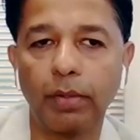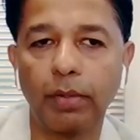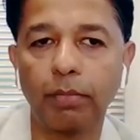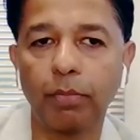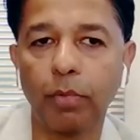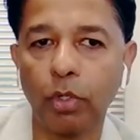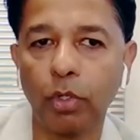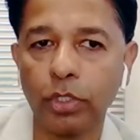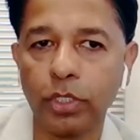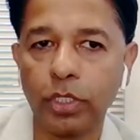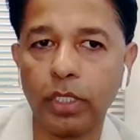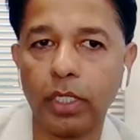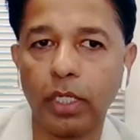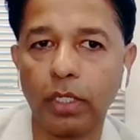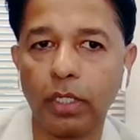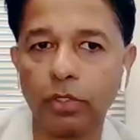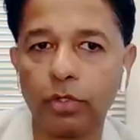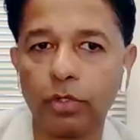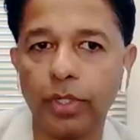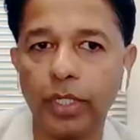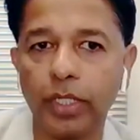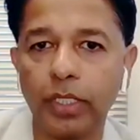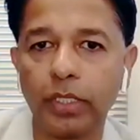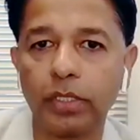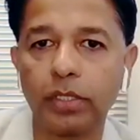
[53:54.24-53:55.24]
in most
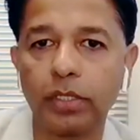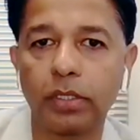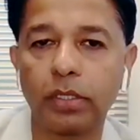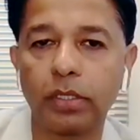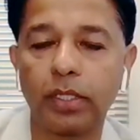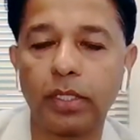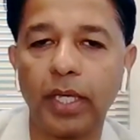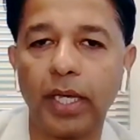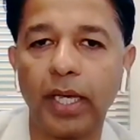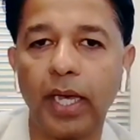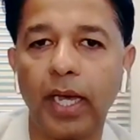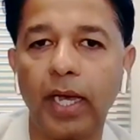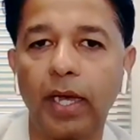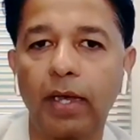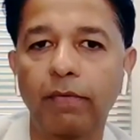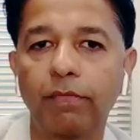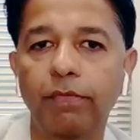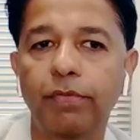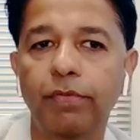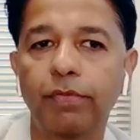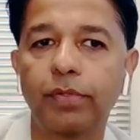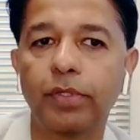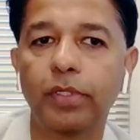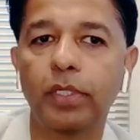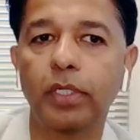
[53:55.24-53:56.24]
countries they
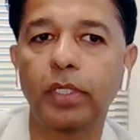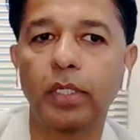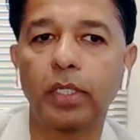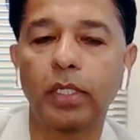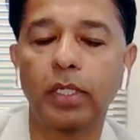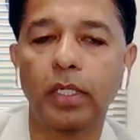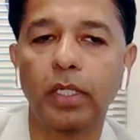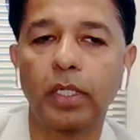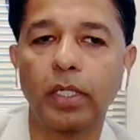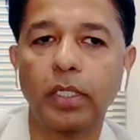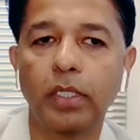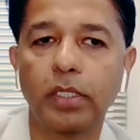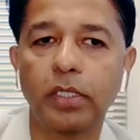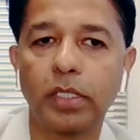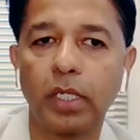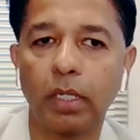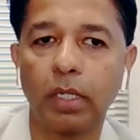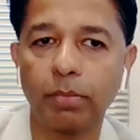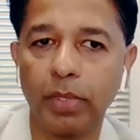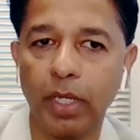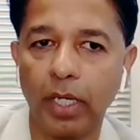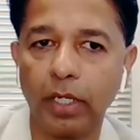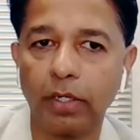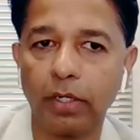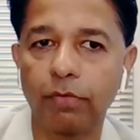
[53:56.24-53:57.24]
have
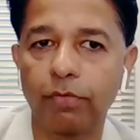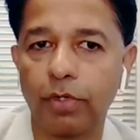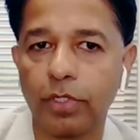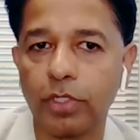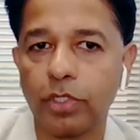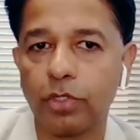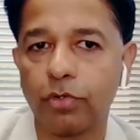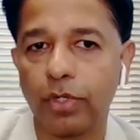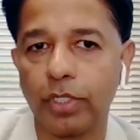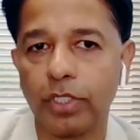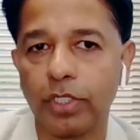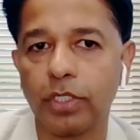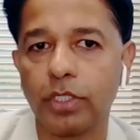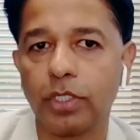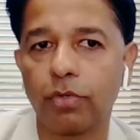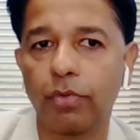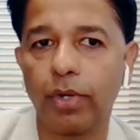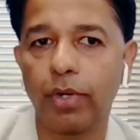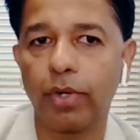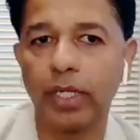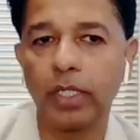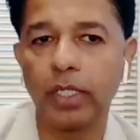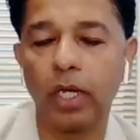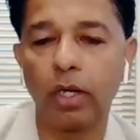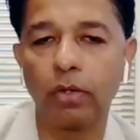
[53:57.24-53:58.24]
some kind of
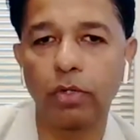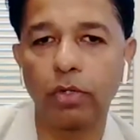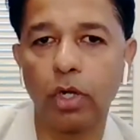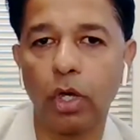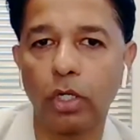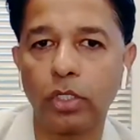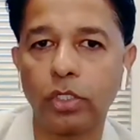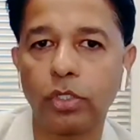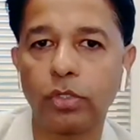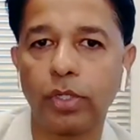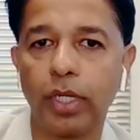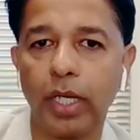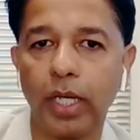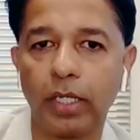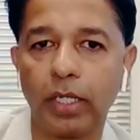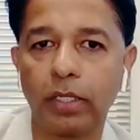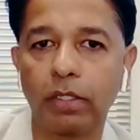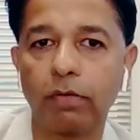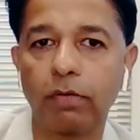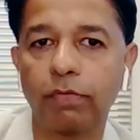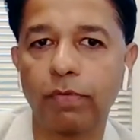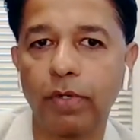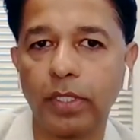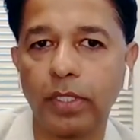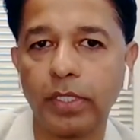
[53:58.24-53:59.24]
restrictions right now not to
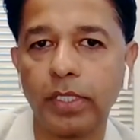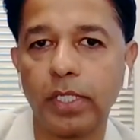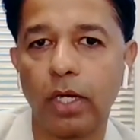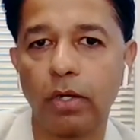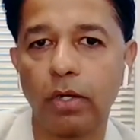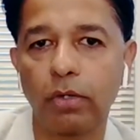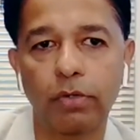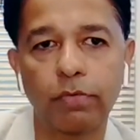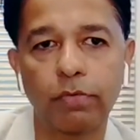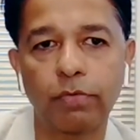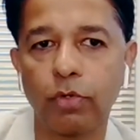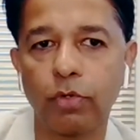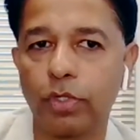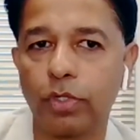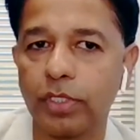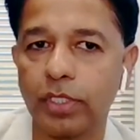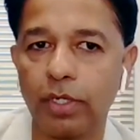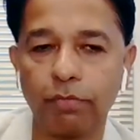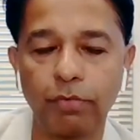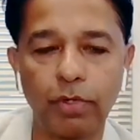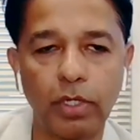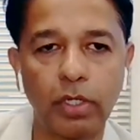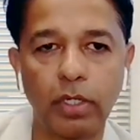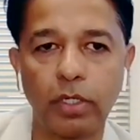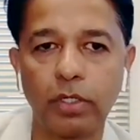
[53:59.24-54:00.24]
get the funds out. Of
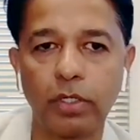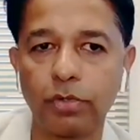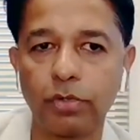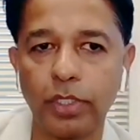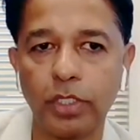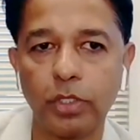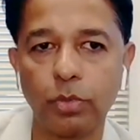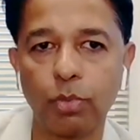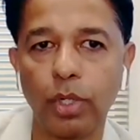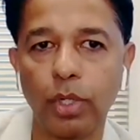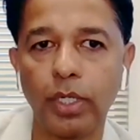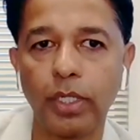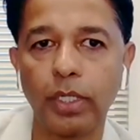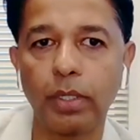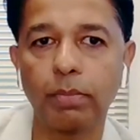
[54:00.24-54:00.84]
course, every country is